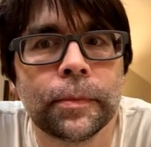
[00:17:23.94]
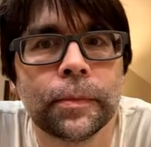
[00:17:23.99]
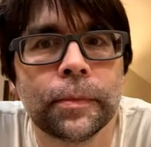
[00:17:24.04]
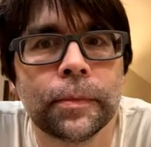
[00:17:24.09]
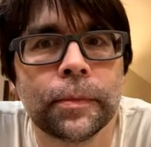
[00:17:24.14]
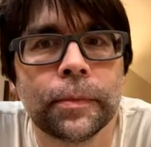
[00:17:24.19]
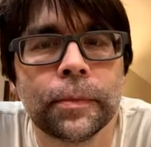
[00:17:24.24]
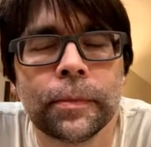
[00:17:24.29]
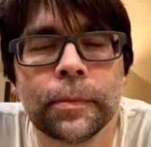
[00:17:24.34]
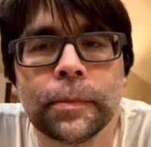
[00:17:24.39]

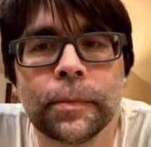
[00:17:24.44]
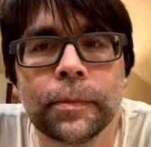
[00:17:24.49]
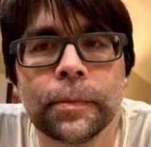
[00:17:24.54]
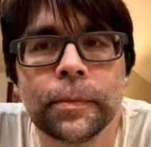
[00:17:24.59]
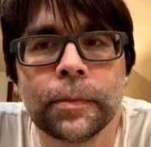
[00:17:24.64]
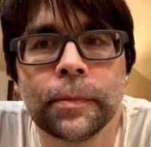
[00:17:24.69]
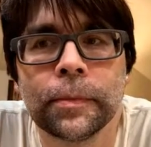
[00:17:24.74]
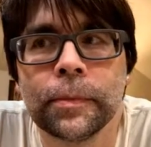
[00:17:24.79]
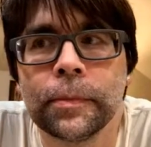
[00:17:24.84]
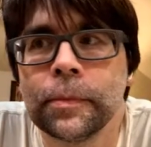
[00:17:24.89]

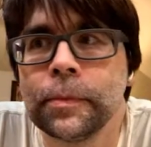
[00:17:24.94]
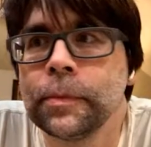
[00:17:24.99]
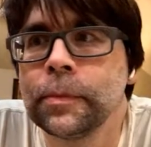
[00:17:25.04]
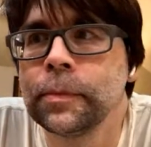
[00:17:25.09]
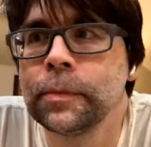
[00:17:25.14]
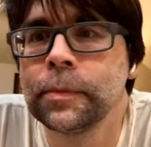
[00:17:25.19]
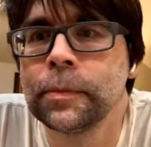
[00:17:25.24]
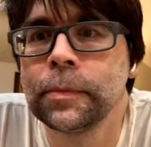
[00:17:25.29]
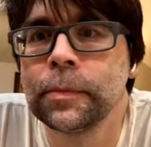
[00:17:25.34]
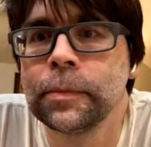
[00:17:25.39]

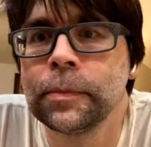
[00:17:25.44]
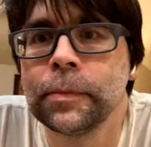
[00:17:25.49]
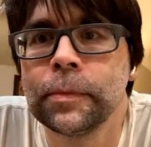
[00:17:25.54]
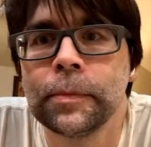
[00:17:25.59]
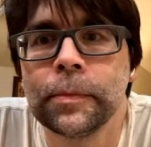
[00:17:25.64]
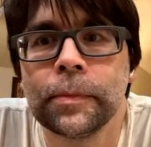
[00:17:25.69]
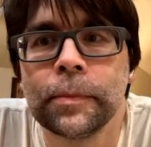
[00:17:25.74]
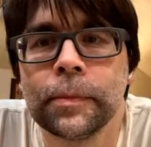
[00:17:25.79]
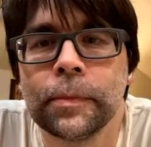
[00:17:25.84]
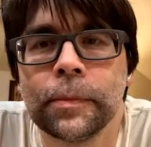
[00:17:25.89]

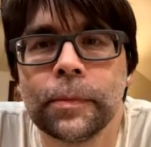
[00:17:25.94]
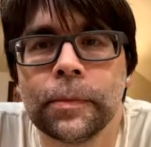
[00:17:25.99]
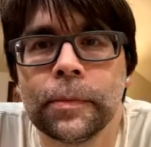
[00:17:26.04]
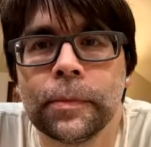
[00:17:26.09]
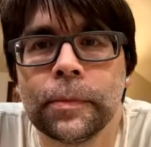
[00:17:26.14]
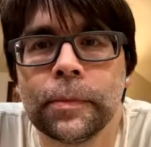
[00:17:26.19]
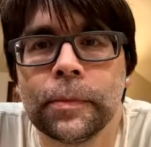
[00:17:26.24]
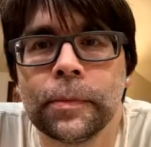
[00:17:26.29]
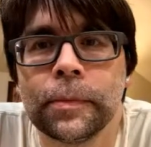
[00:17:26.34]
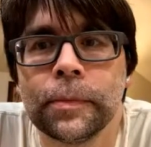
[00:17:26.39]

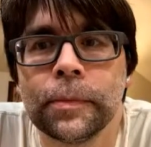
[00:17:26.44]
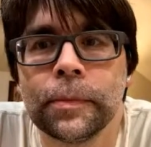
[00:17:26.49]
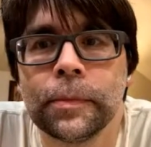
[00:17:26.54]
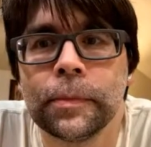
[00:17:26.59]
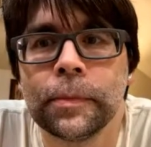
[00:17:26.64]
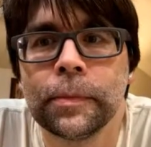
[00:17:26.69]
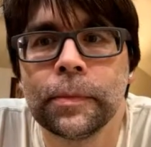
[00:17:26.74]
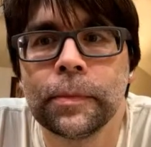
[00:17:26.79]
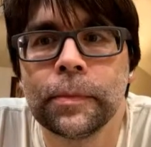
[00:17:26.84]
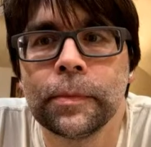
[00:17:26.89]

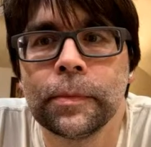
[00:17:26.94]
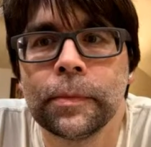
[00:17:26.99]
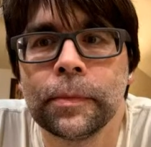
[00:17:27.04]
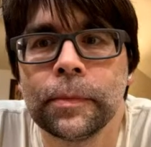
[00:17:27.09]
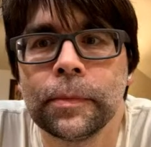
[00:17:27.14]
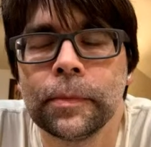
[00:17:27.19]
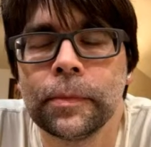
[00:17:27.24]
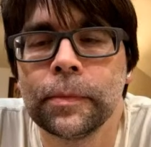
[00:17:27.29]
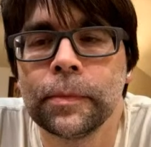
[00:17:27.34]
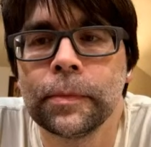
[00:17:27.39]

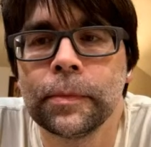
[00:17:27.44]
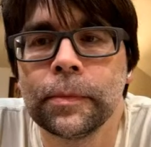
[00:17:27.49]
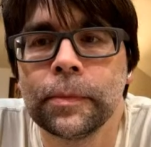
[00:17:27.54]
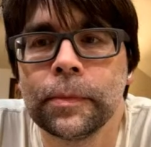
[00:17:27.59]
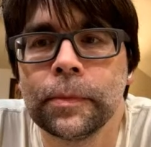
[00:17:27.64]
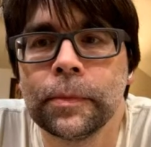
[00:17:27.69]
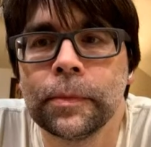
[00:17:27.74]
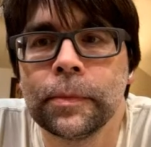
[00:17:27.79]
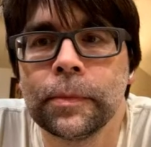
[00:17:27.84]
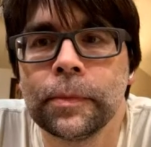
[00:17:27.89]

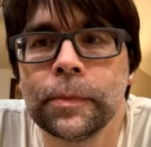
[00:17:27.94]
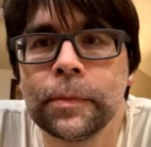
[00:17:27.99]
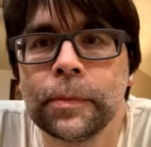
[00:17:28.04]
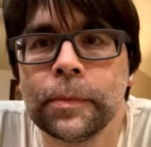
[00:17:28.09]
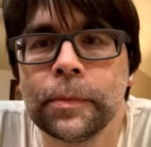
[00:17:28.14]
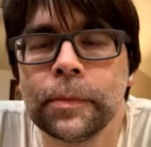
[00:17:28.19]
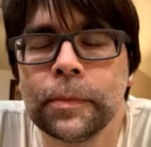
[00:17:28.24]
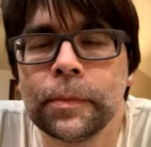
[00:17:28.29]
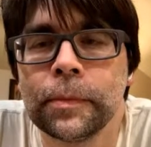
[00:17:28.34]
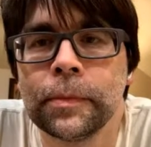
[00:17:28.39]

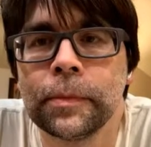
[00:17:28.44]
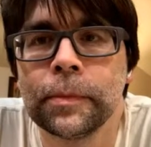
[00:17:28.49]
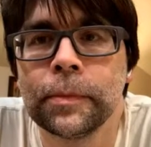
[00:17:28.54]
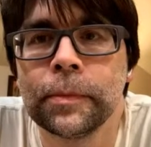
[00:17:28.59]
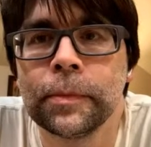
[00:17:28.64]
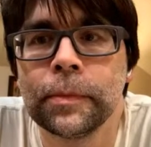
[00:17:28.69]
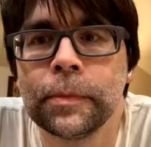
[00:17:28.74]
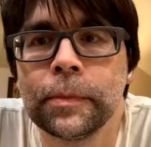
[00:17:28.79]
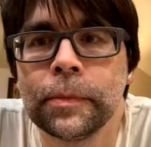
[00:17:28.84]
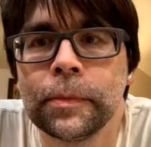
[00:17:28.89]

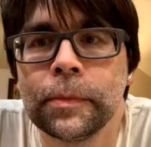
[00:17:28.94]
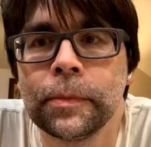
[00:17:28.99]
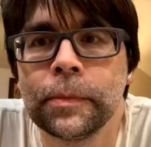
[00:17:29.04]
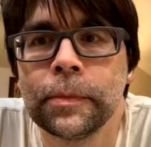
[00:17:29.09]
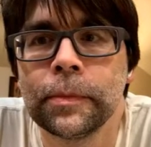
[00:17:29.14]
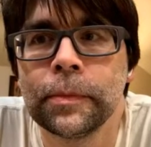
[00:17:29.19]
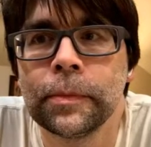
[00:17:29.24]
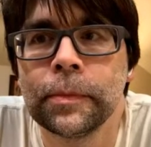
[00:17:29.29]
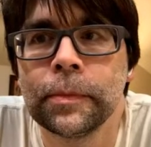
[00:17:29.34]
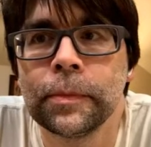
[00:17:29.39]

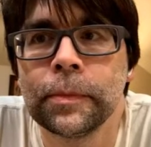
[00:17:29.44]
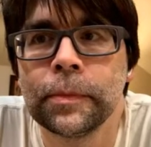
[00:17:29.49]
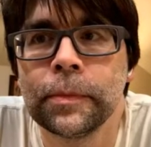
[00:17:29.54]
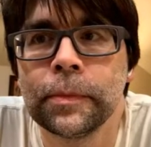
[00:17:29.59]
[no speech]